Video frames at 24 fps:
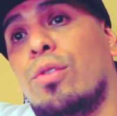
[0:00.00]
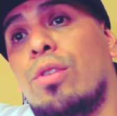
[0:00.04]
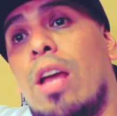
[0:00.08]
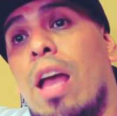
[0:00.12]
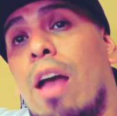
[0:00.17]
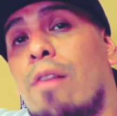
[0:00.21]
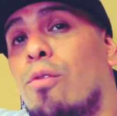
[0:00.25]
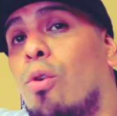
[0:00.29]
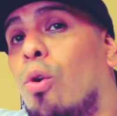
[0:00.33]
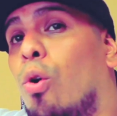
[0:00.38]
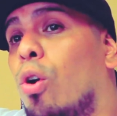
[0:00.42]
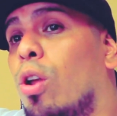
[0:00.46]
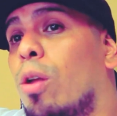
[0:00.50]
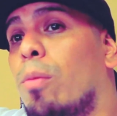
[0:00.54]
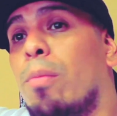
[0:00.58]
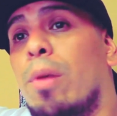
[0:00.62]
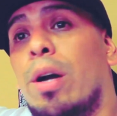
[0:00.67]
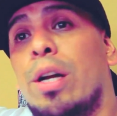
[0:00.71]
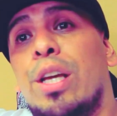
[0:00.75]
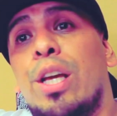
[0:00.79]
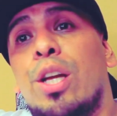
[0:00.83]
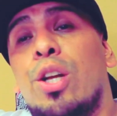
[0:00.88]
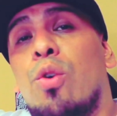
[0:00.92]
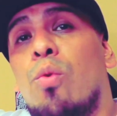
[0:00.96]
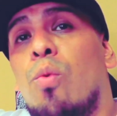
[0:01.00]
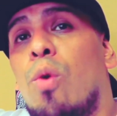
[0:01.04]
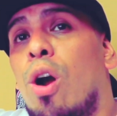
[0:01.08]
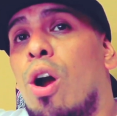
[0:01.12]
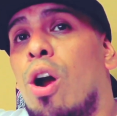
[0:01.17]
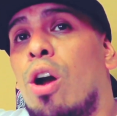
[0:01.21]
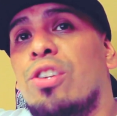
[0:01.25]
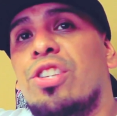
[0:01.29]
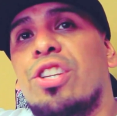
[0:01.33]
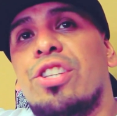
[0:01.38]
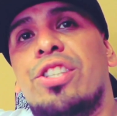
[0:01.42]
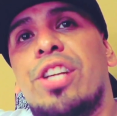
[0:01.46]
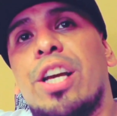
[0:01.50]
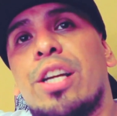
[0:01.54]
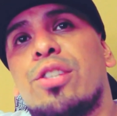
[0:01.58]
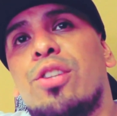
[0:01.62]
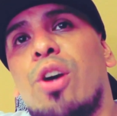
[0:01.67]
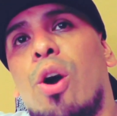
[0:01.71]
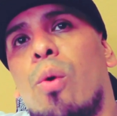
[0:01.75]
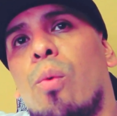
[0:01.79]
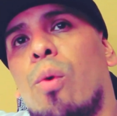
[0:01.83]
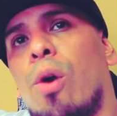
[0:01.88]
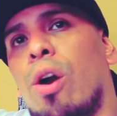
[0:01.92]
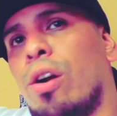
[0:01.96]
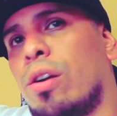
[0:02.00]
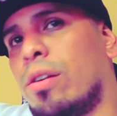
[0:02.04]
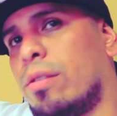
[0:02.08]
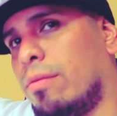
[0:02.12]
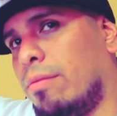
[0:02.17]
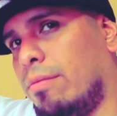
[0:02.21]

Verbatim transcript: Have all the money in the world, your dick don't work.